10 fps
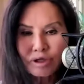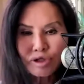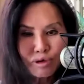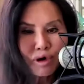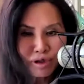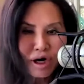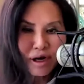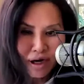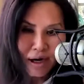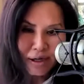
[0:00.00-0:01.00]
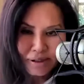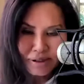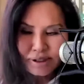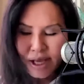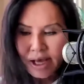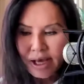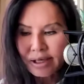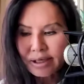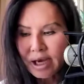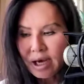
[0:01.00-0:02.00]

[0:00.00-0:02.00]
to your target audience. And